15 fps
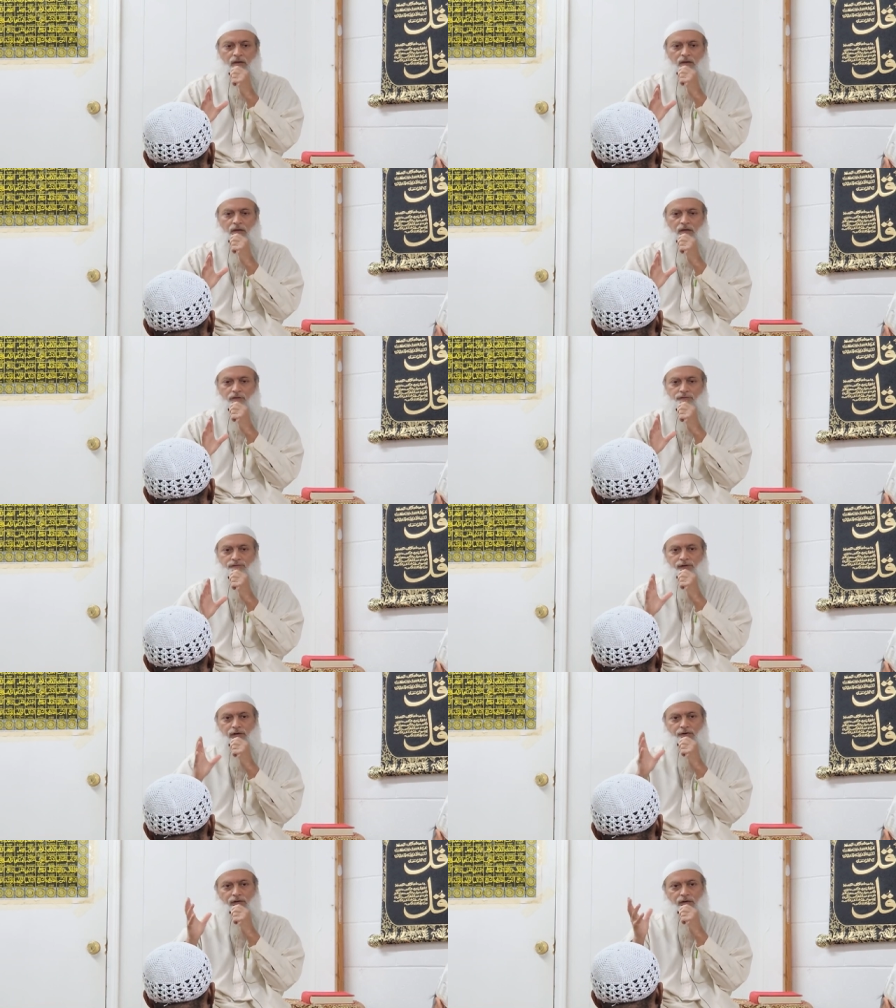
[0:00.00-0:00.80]
it's
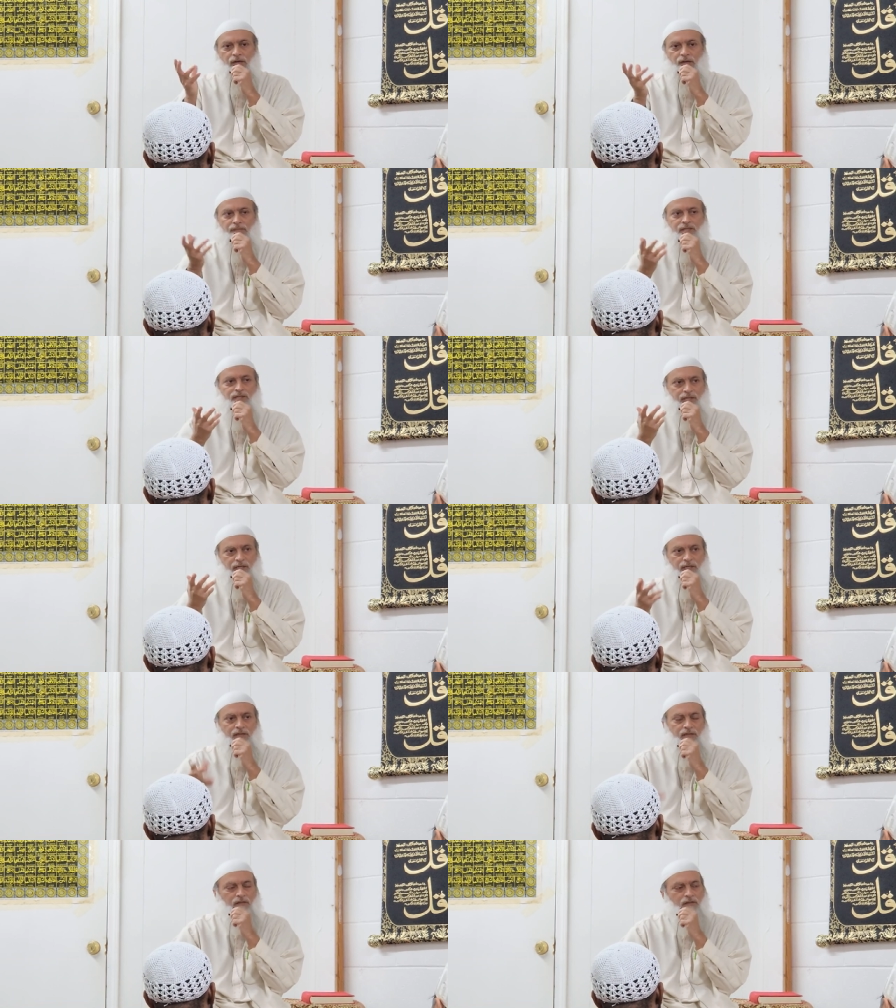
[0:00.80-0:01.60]
very
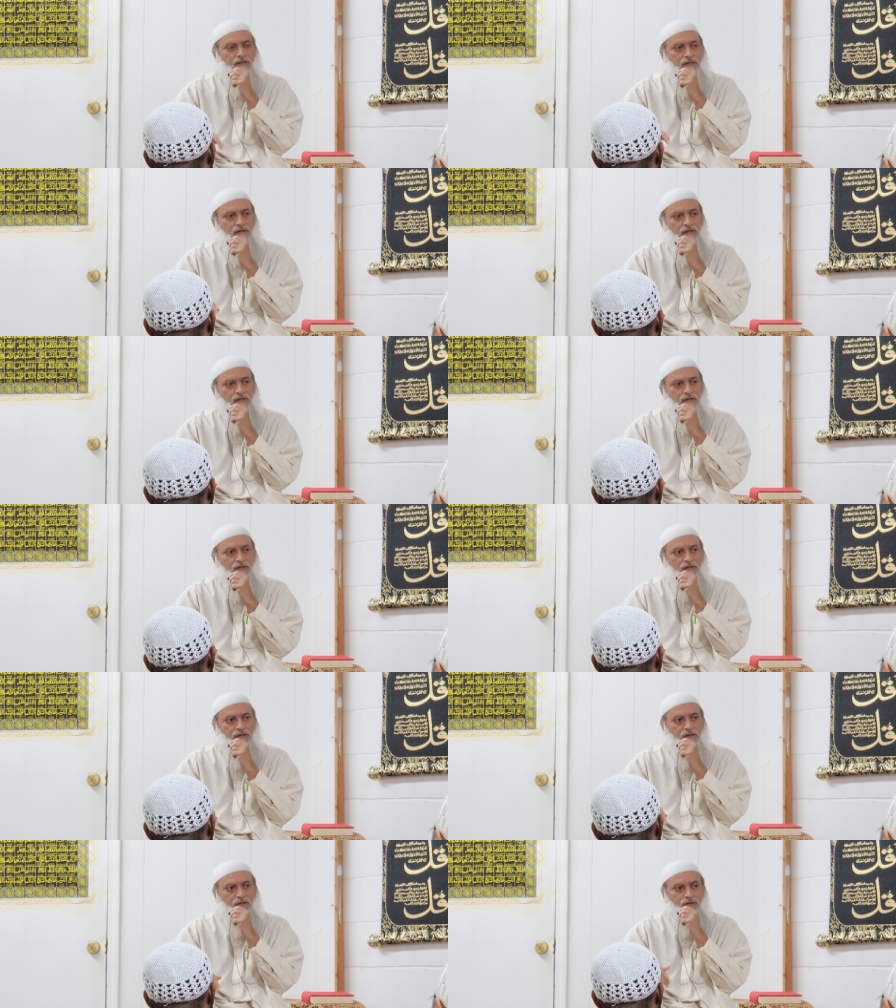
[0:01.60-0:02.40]
limited
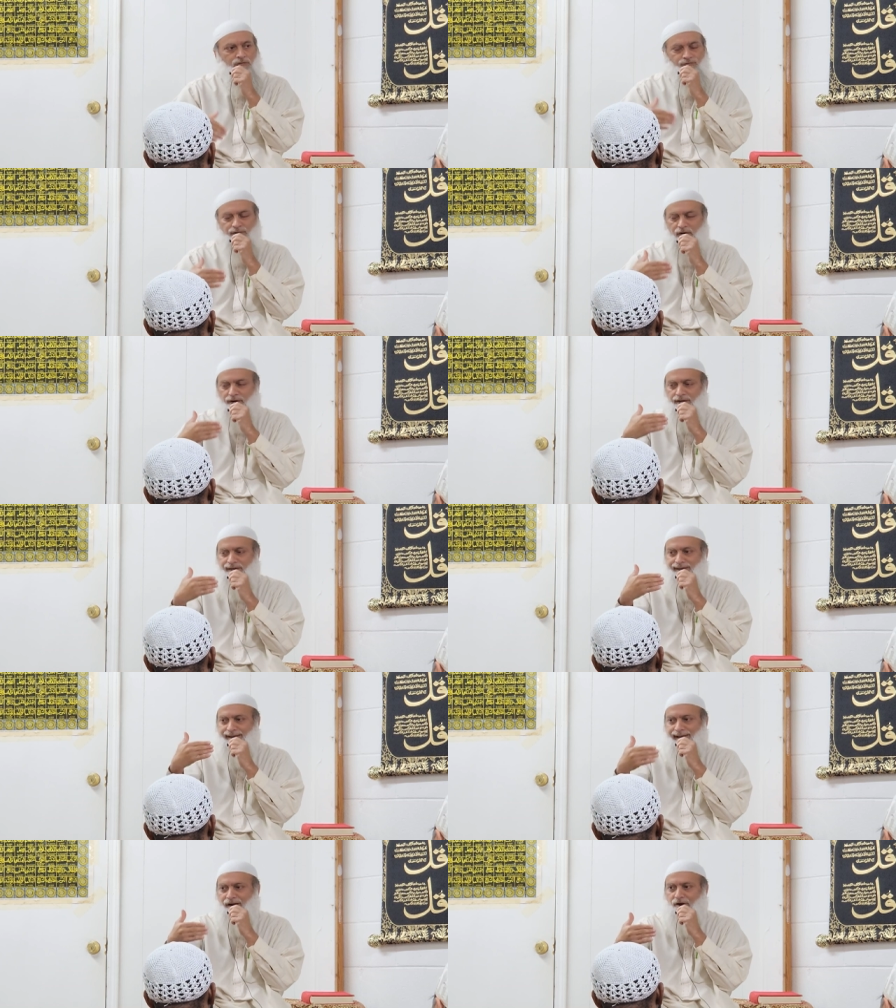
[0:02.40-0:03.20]
is very
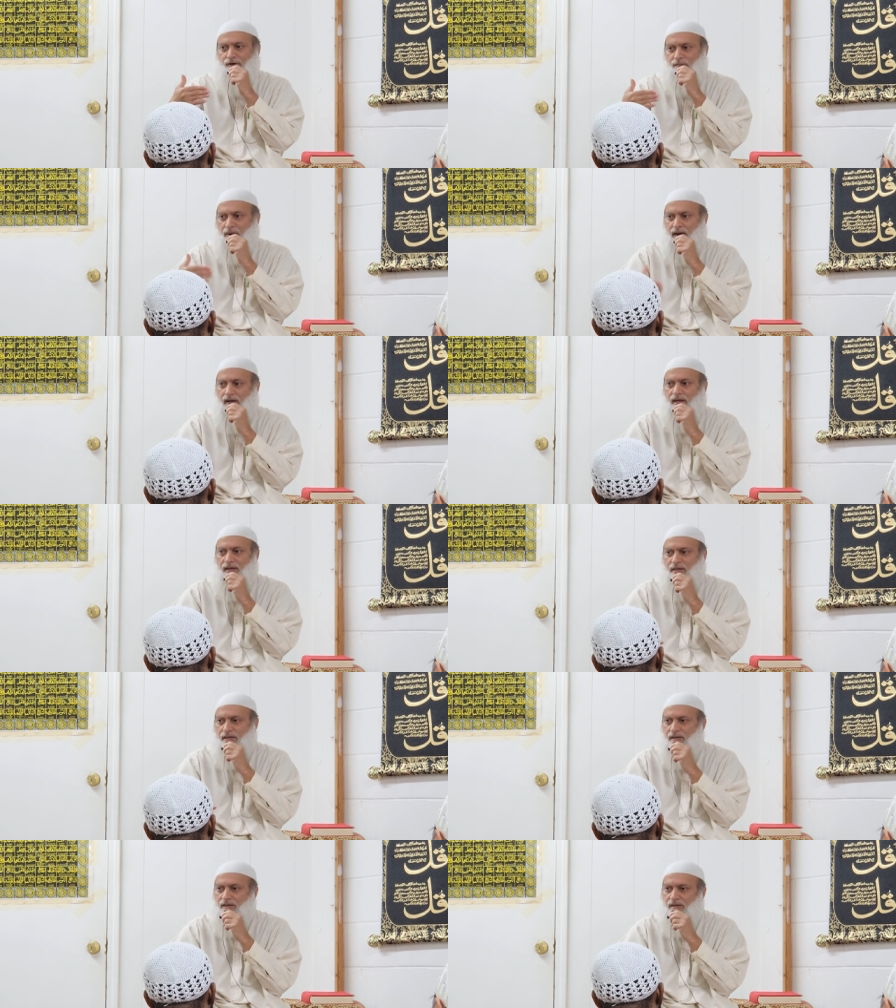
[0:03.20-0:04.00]

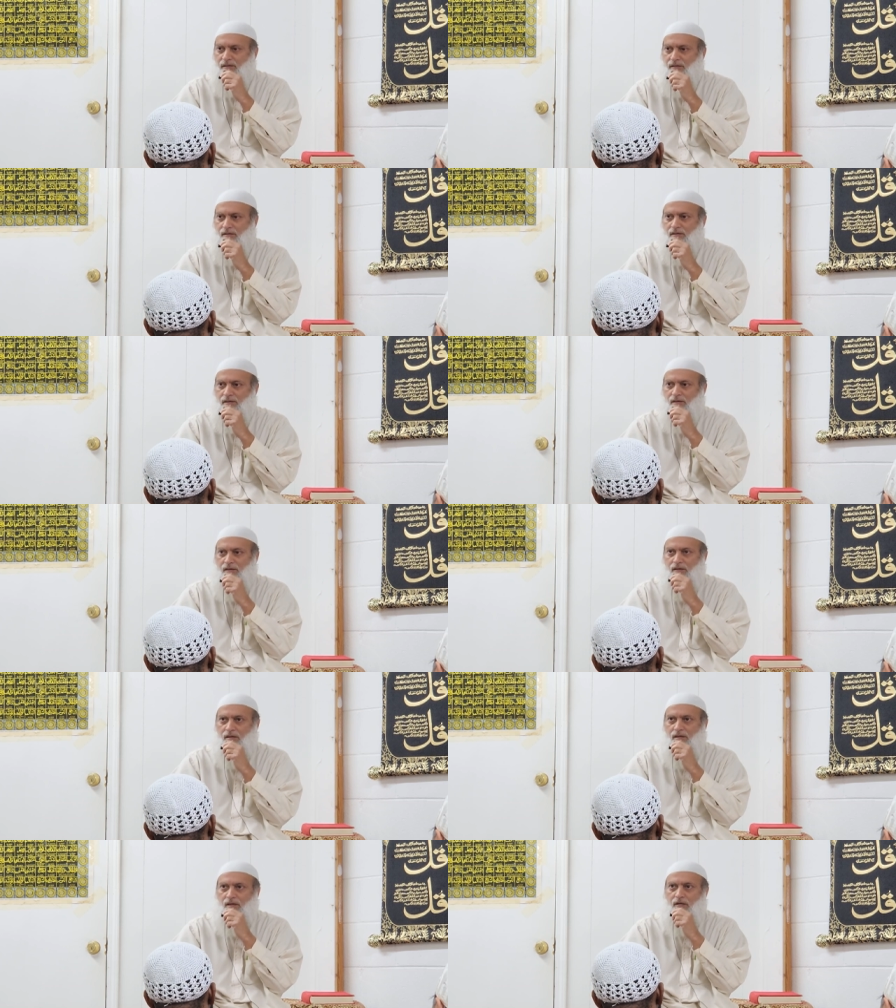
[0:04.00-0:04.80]
narrow-minded.
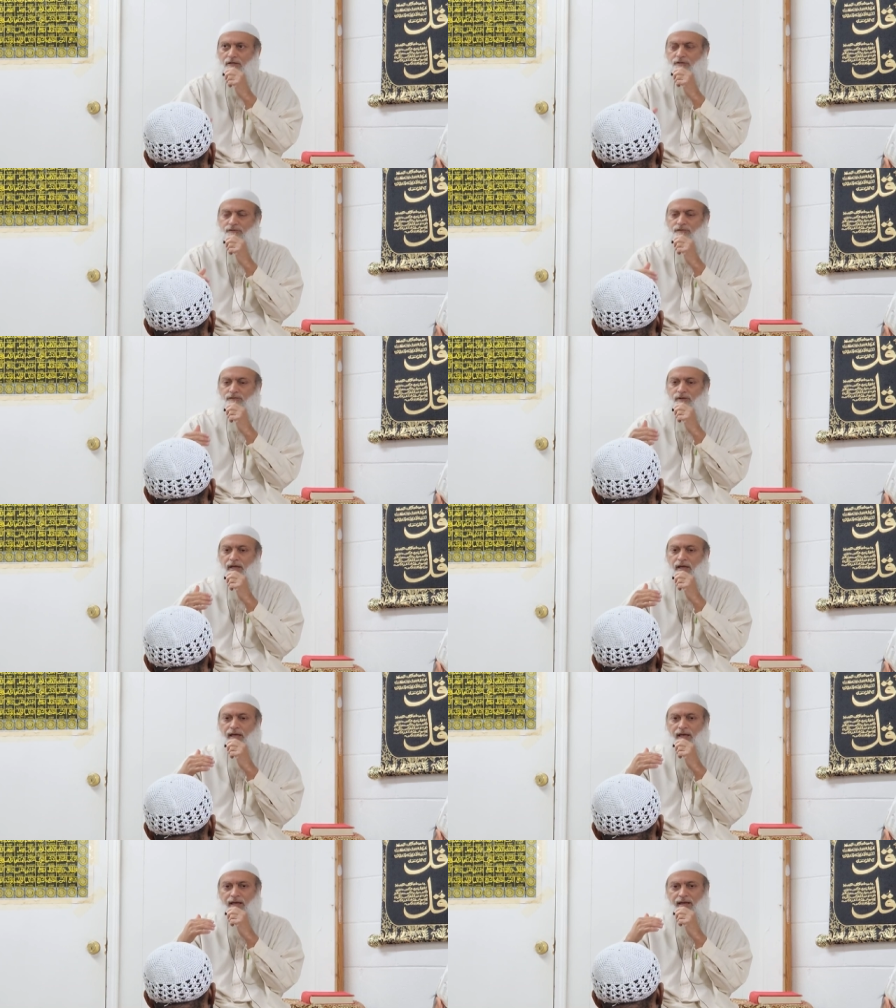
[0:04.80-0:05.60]
Is
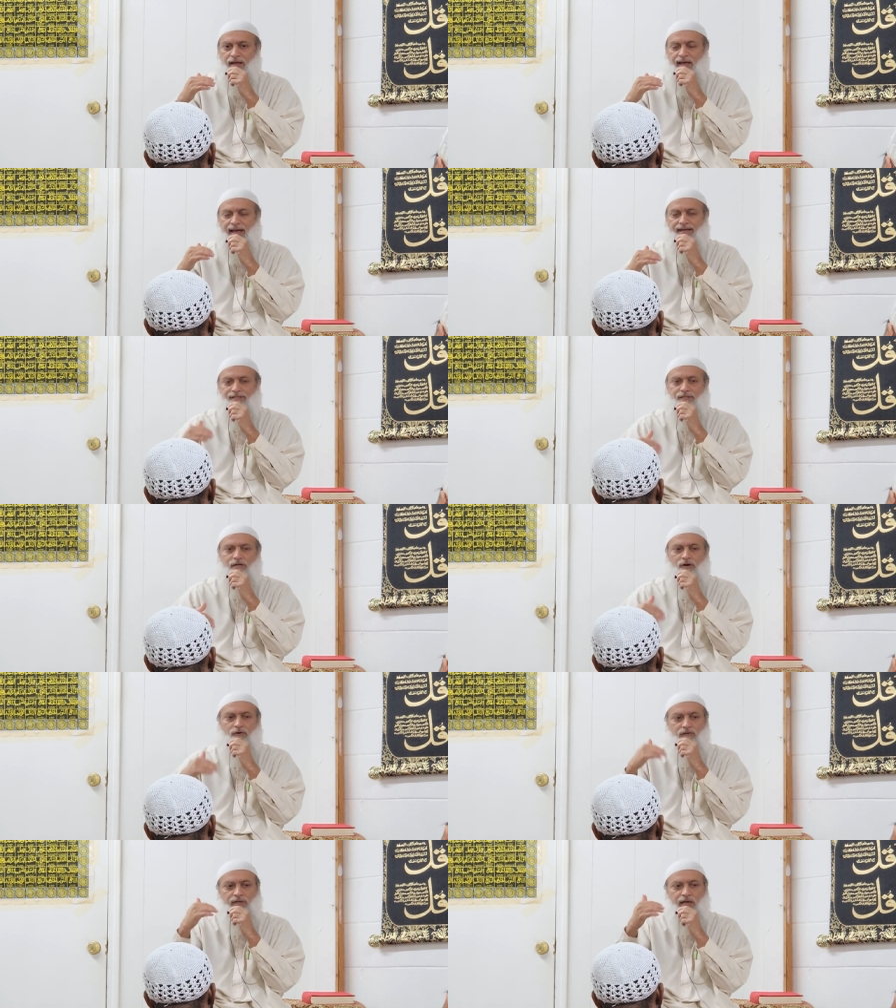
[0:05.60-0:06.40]
it has
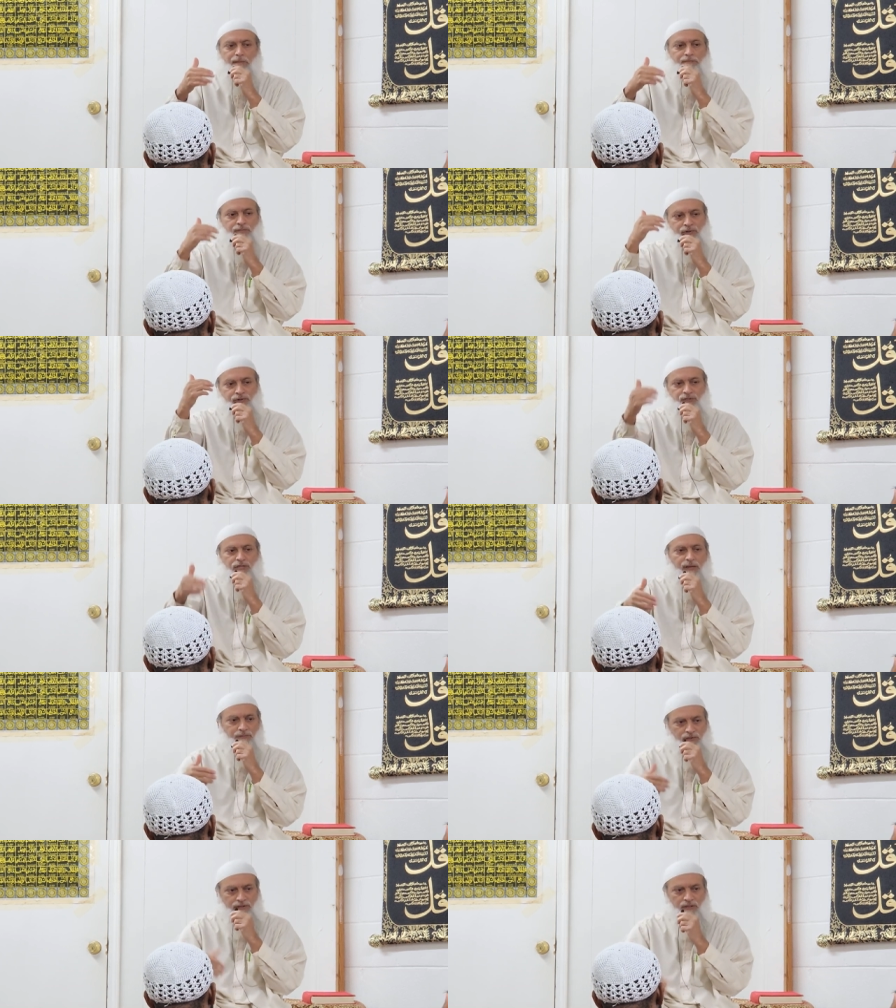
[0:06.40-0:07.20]
no depth
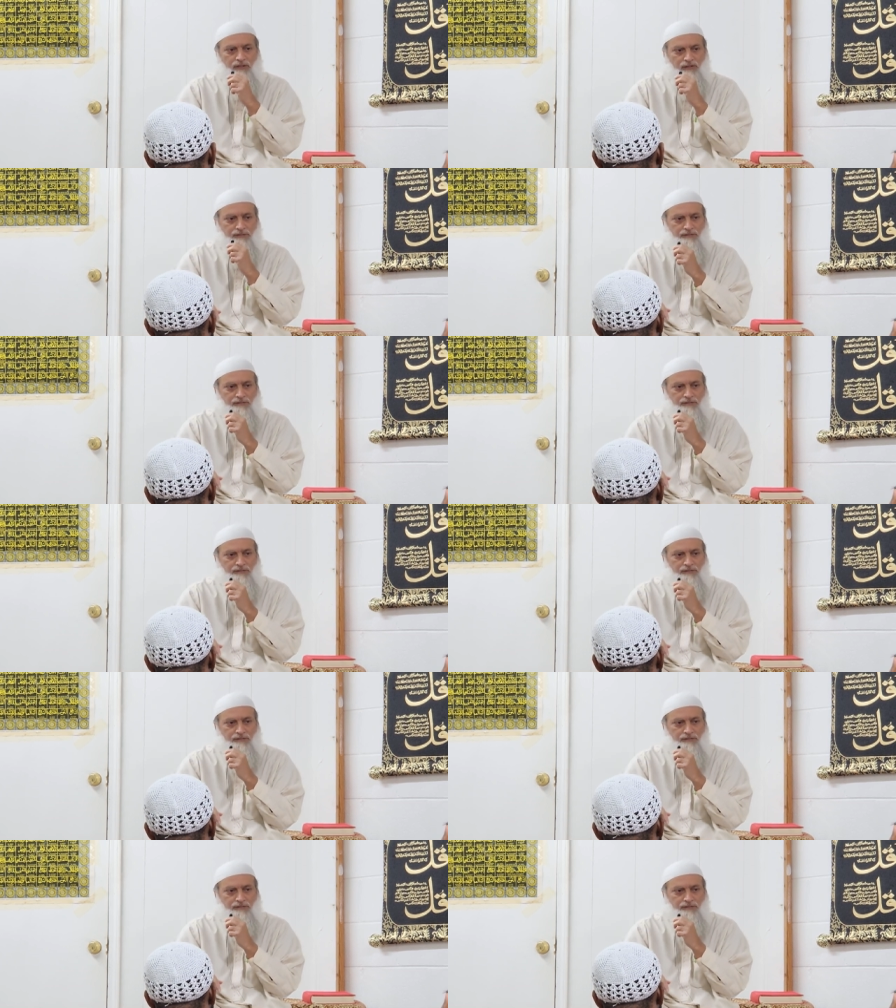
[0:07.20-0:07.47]
perception.